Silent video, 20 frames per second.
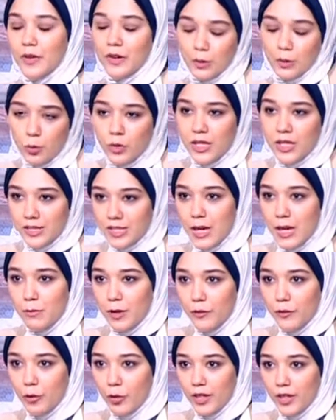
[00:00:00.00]
good
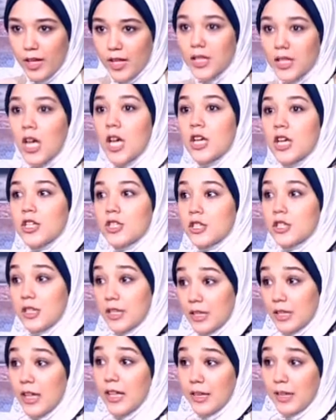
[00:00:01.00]
example for that.
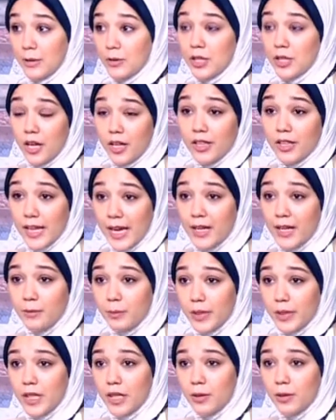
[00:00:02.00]
Youth
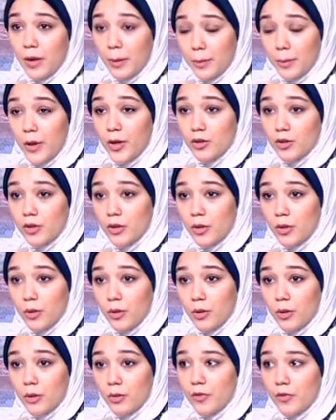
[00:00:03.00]
can be a part
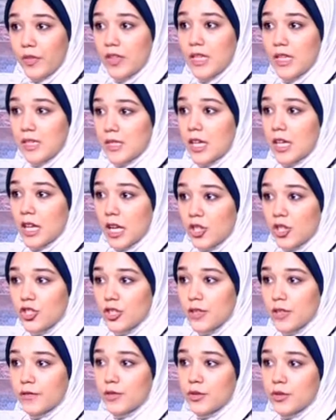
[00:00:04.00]
of this
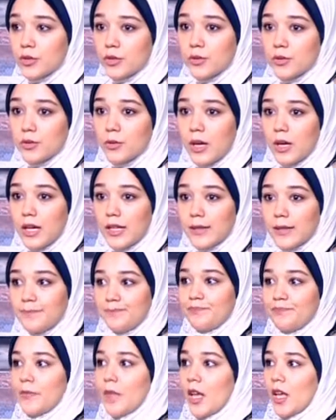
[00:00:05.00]
initiative to
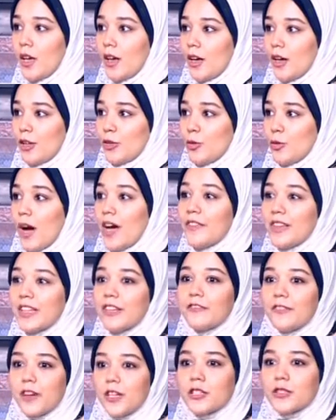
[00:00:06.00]
have an
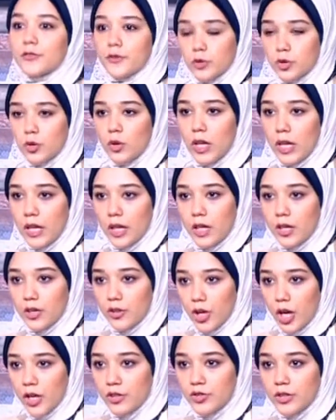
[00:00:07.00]
effective role in
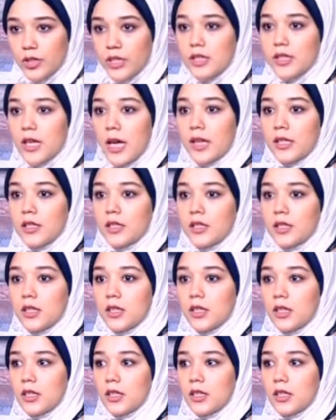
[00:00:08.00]
their countries, and